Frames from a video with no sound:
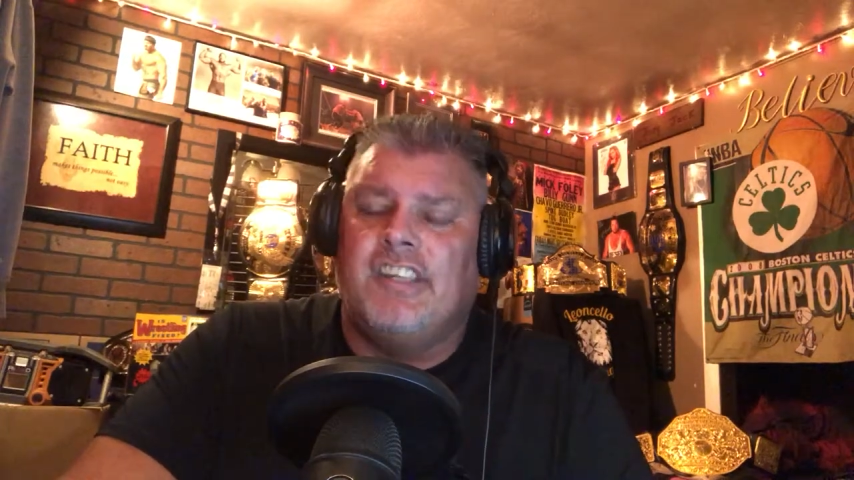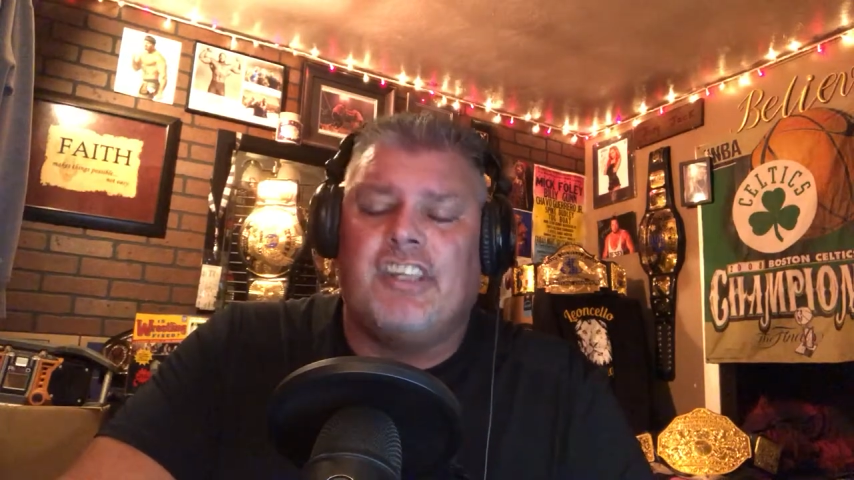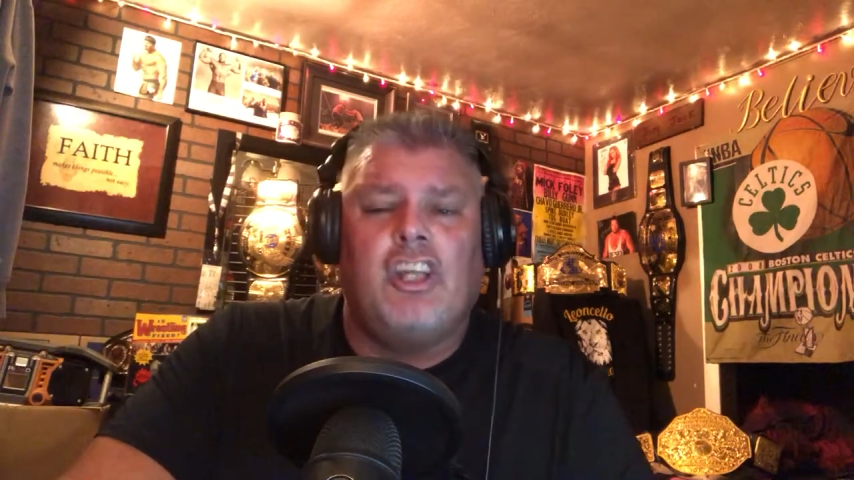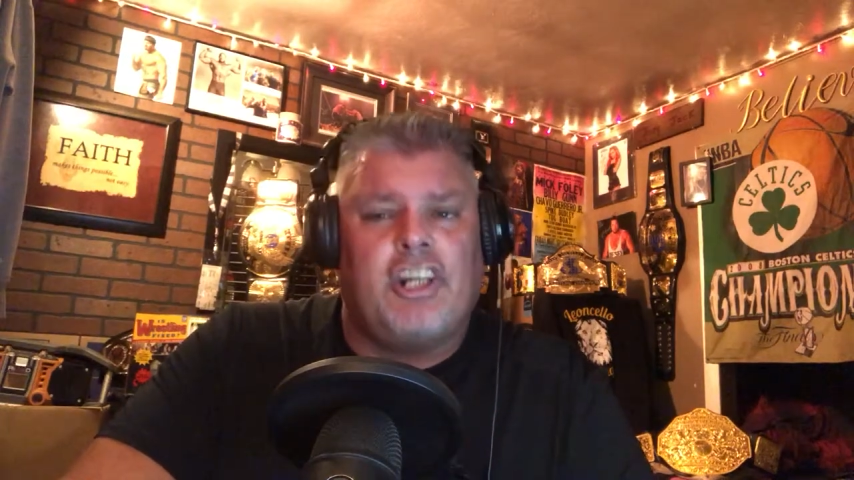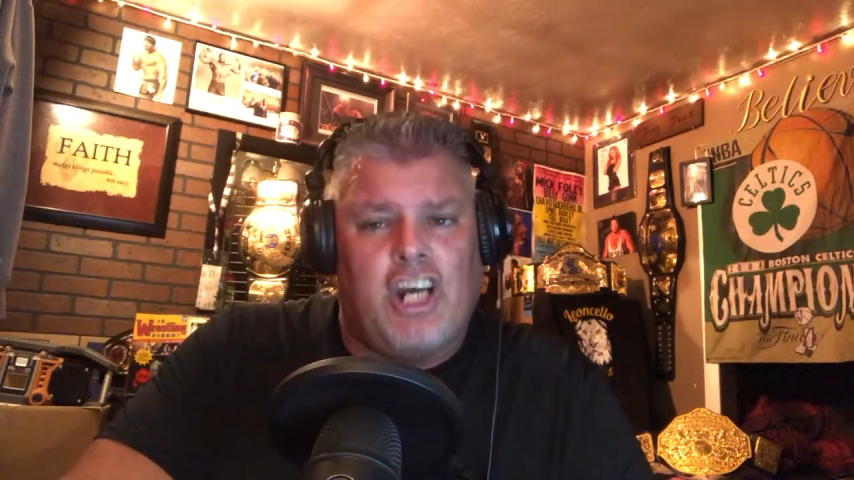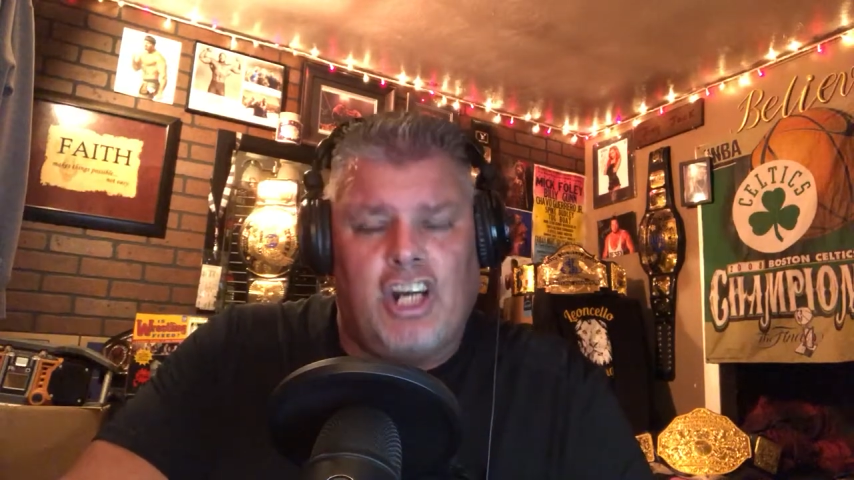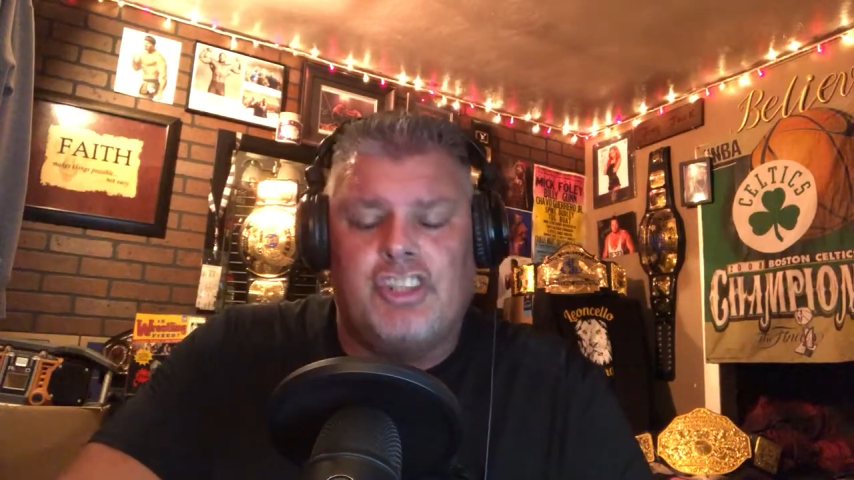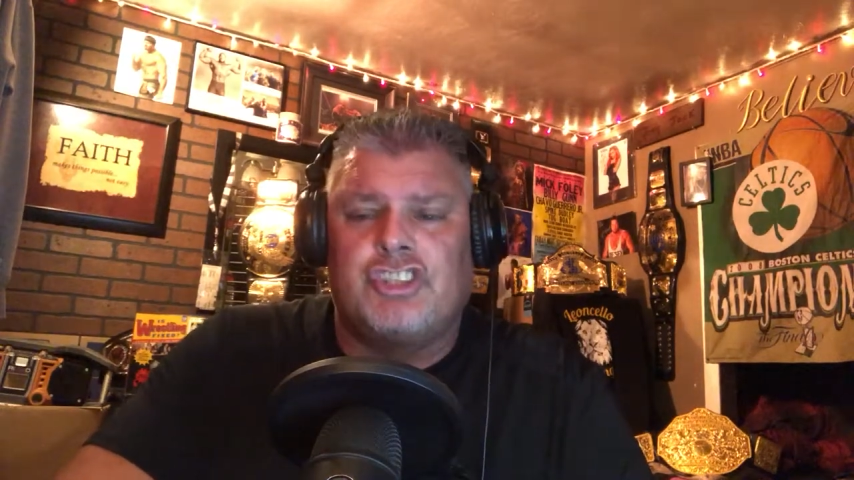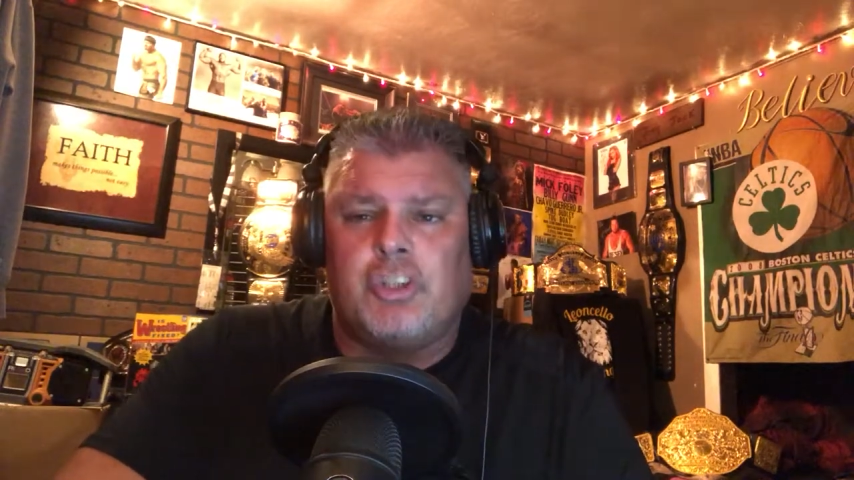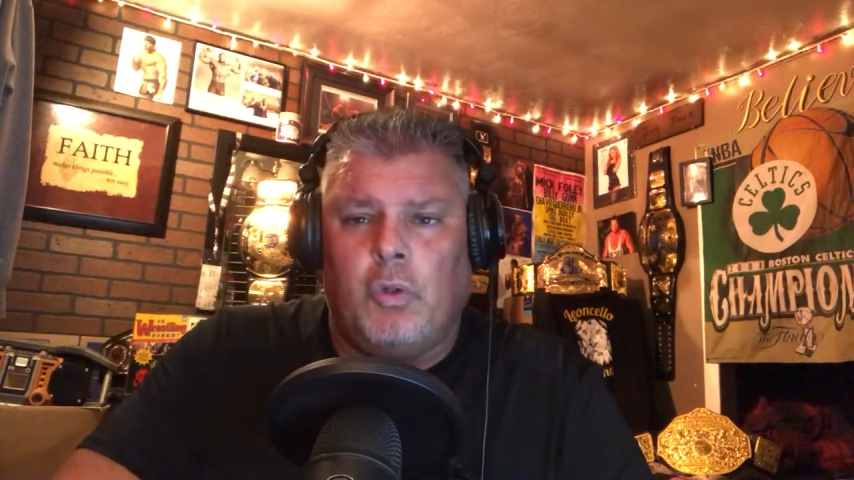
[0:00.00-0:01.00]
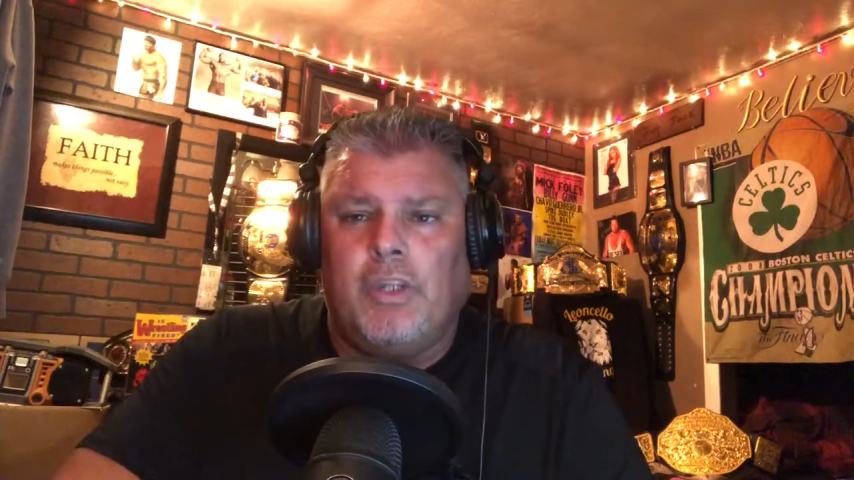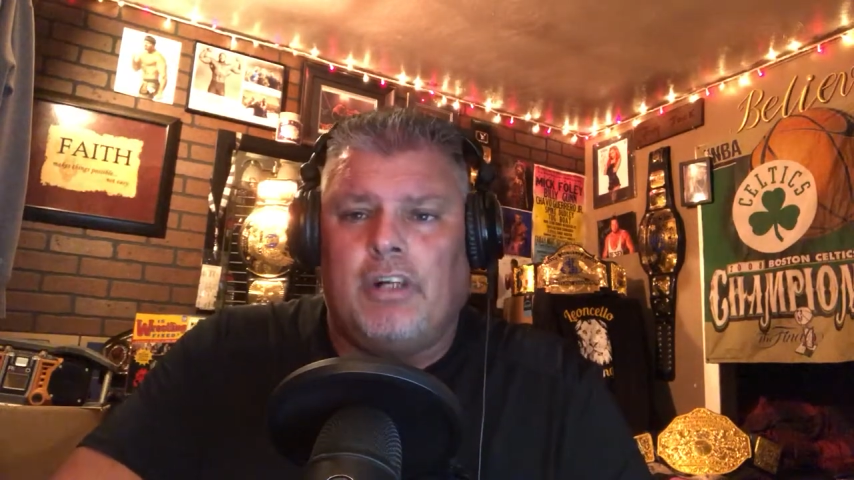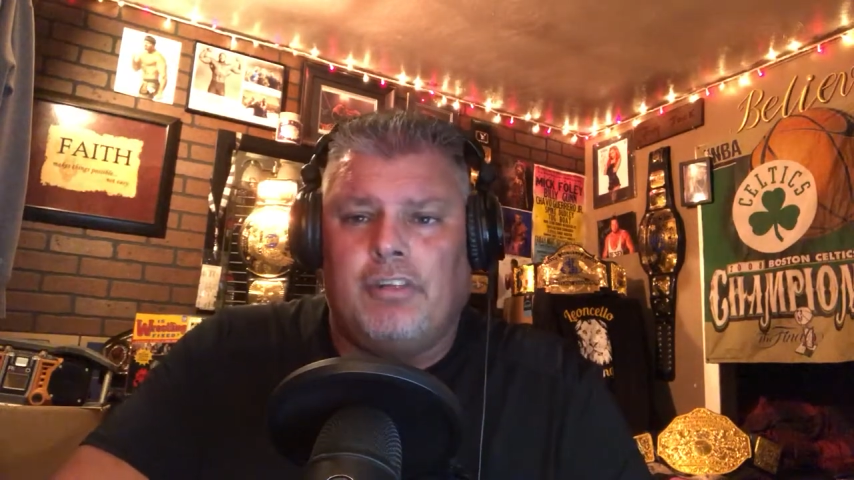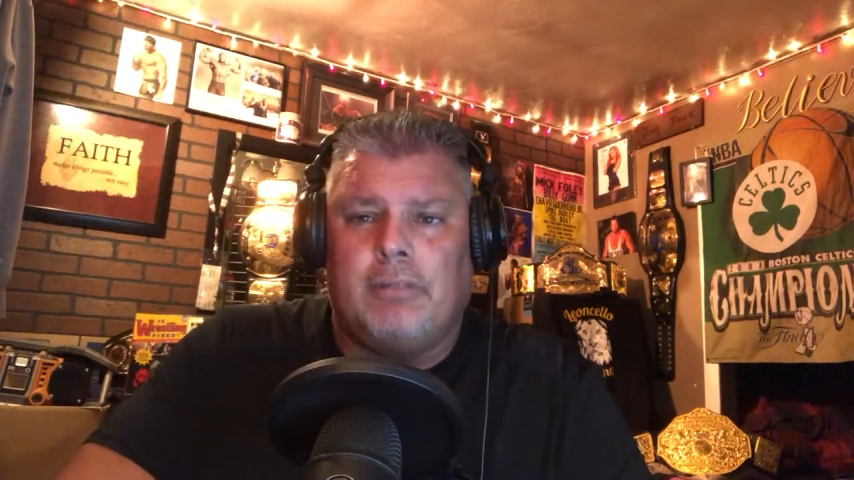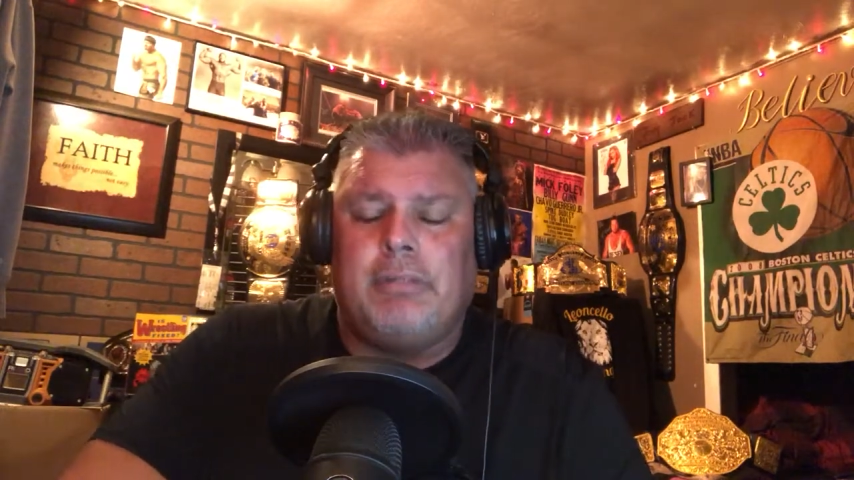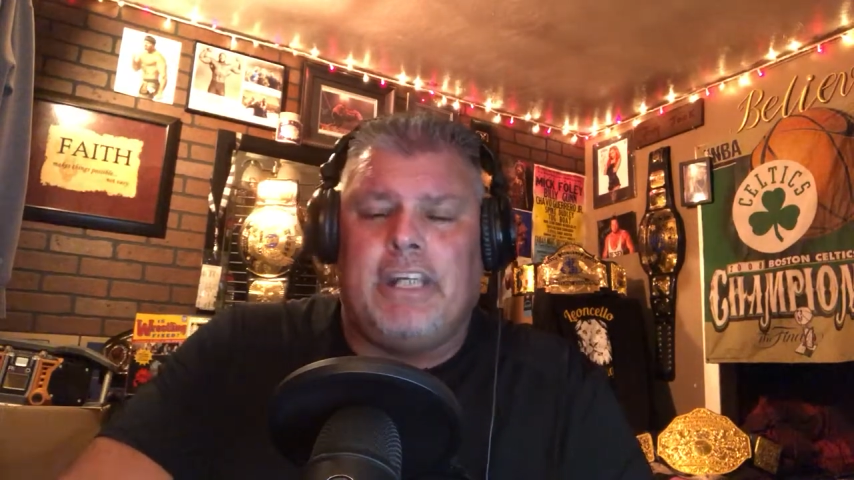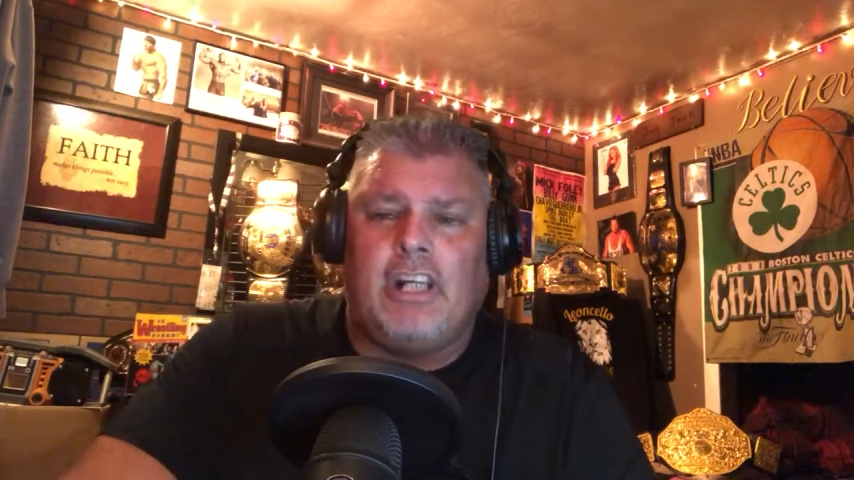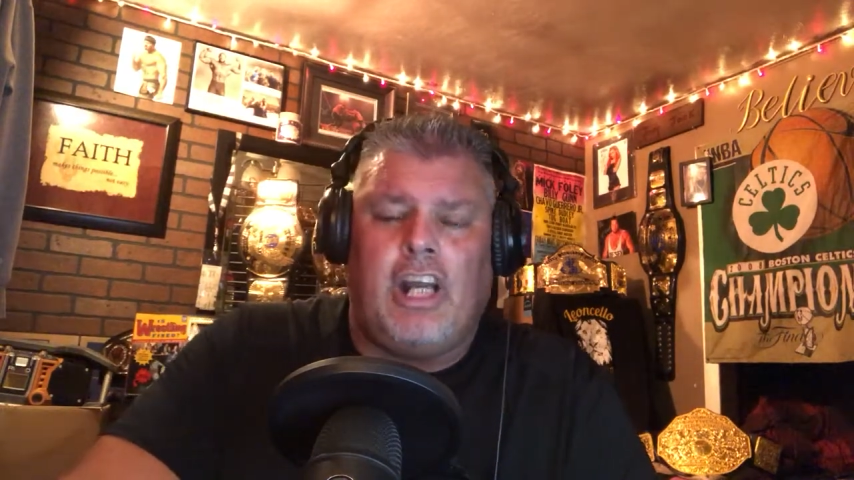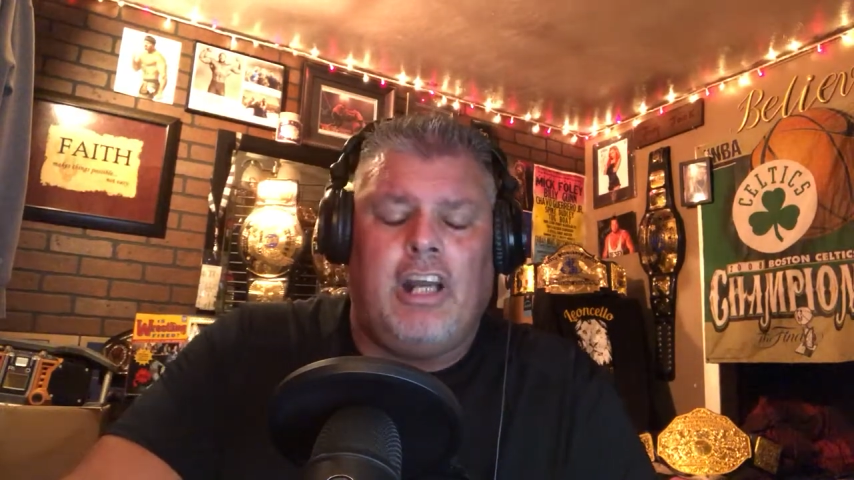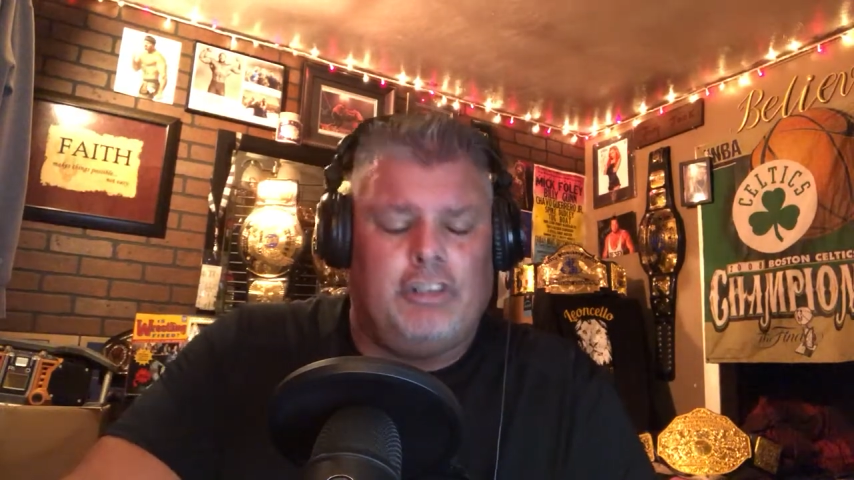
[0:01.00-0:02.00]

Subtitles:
there's a lot of heart and soul in that ring being